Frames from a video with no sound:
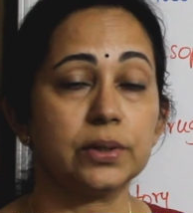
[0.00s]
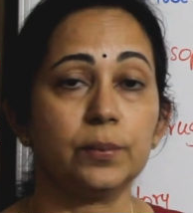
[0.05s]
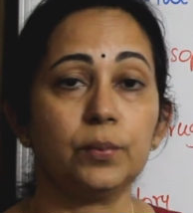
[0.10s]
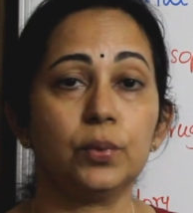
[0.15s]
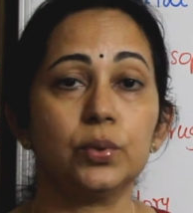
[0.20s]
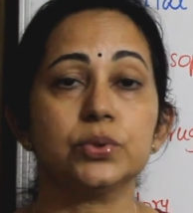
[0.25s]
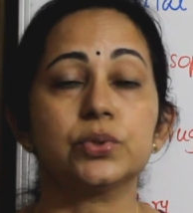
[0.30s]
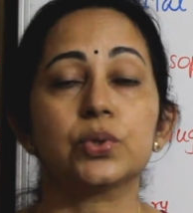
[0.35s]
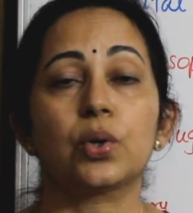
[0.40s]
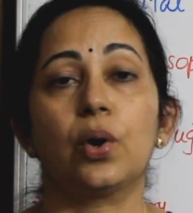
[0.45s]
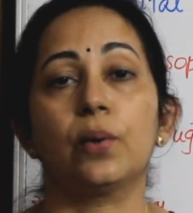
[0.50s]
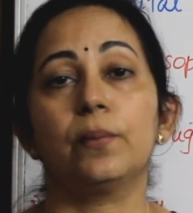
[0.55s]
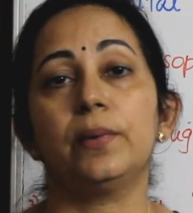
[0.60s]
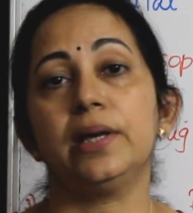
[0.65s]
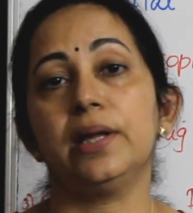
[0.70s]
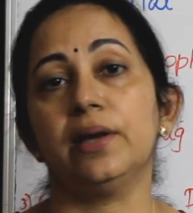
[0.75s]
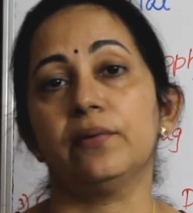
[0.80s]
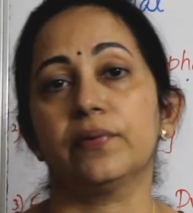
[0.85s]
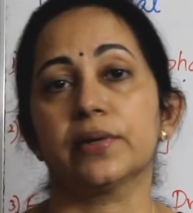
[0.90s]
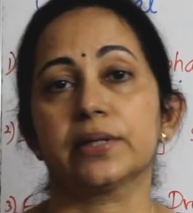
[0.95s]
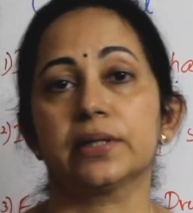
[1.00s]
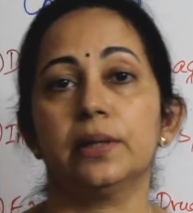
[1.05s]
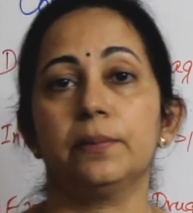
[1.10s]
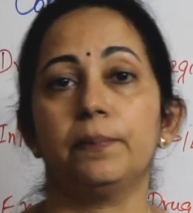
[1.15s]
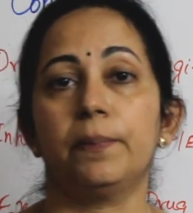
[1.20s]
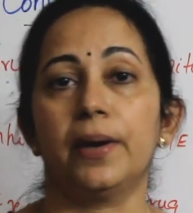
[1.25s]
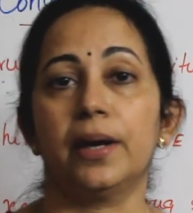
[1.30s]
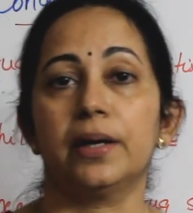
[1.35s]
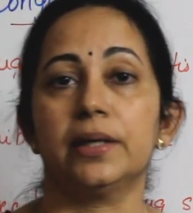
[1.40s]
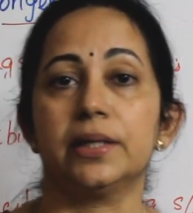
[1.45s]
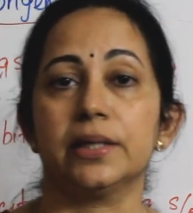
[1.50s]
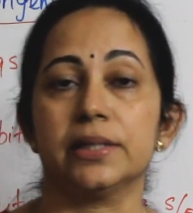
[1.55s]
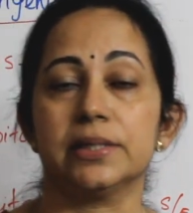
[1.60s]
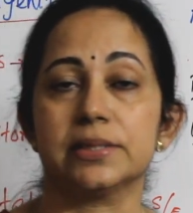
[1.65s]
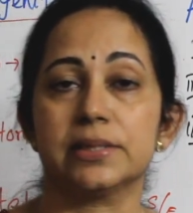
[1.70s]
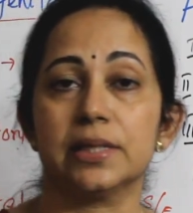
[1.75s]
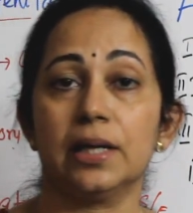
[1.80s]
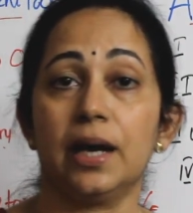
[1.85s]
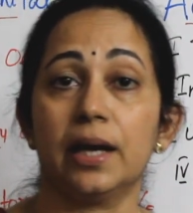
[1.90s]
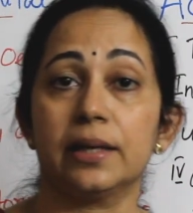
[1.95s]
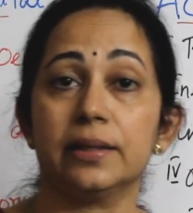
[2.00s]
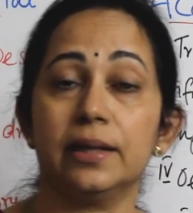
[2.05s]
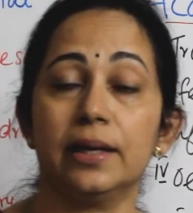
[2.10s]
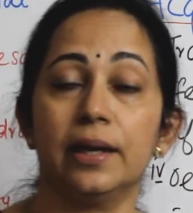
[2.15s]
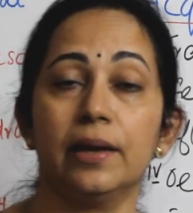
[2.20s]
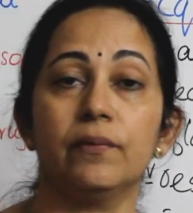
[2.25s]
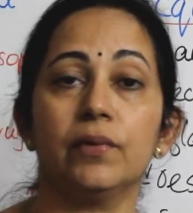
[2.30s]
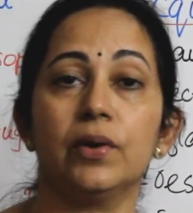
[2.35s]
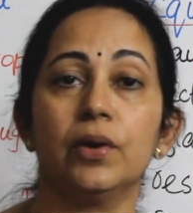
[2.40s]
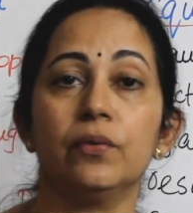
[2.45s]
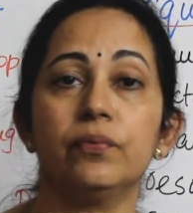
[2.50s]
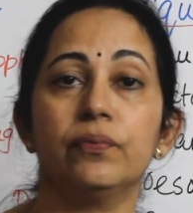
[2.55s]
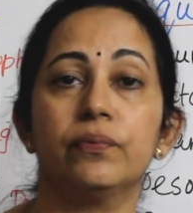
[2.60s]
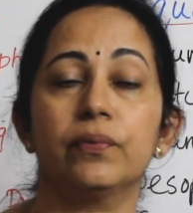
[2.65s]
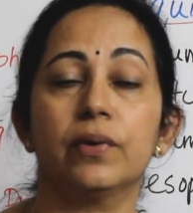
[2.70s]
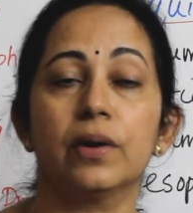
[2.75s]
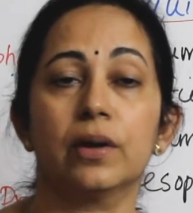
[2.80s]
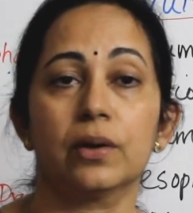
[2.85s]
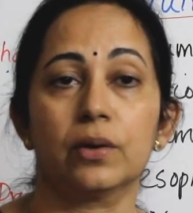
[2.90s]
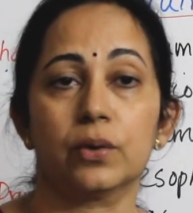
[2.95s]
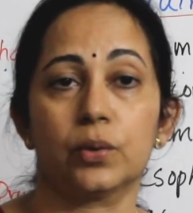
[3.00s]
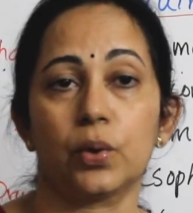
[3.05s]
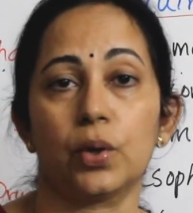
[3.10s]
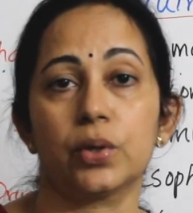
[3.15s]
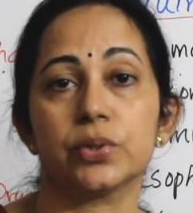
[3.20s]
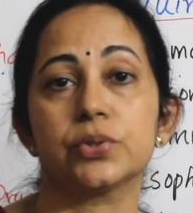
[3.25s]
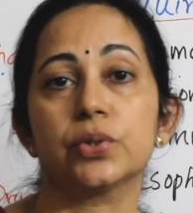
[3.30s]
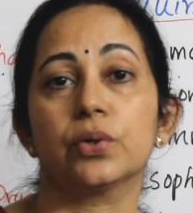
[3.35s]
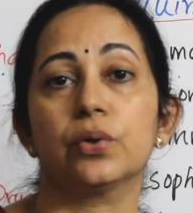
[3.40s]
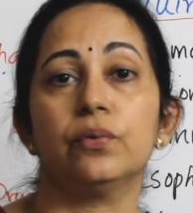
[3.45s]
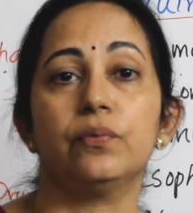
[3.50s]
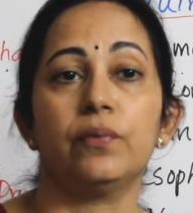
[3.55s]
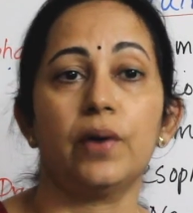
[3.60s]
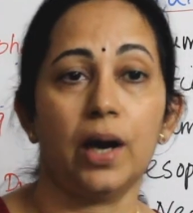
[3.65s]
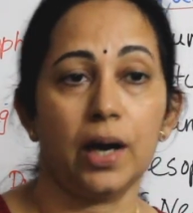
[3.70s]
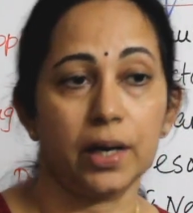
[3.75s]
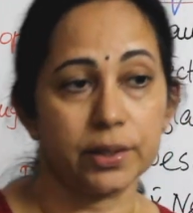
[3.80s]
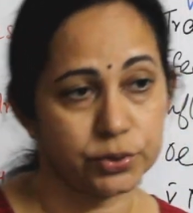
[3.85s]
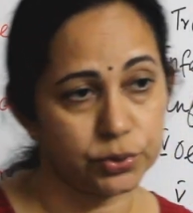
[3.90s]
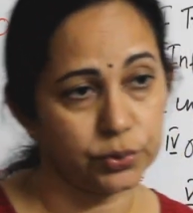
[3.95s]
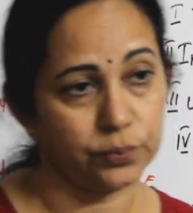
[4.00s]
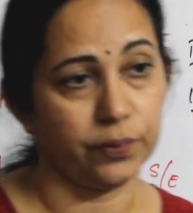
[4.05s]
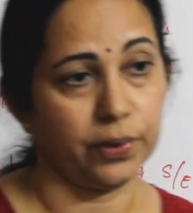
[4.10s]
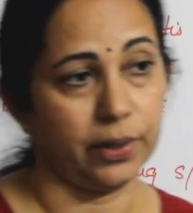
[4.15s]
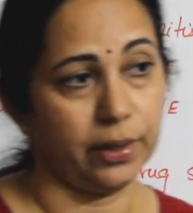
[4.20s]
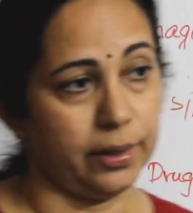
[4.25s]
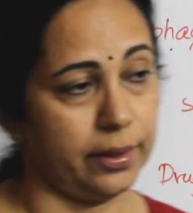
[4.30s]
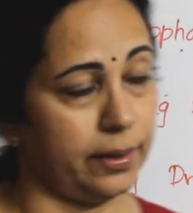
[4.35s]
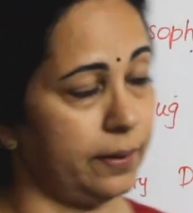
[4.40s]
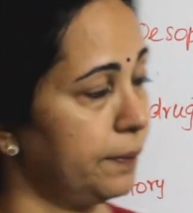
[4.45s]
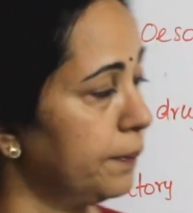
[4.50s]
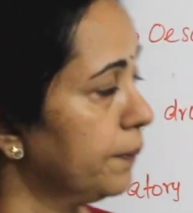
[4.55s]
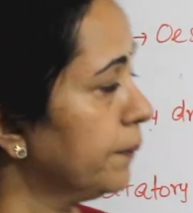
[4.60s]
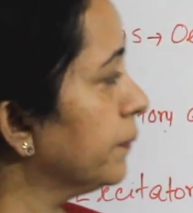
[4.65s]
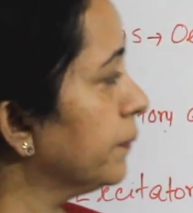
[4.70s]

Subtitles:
the most commonly affected part is at the level of crossing of arch of aorta.